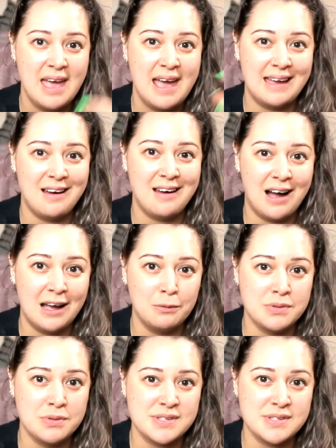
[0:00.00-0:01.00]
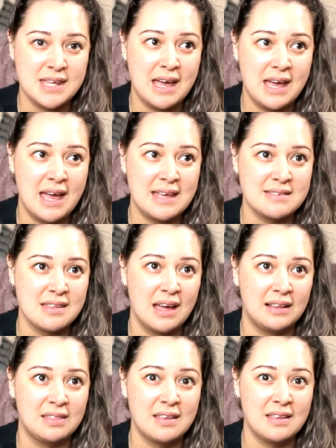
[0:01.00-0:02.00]
and I was there as
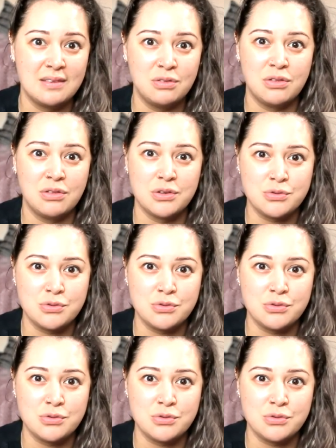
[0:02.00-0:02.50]
the